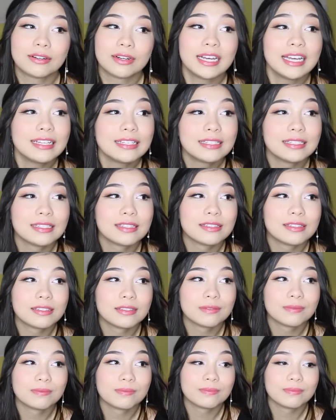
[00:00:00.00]

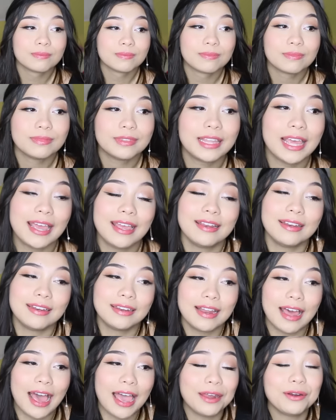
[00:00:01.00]
Criss,
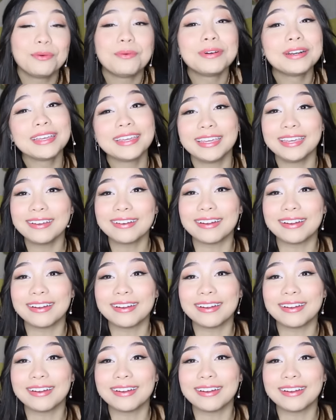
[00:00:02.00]
then I don't want to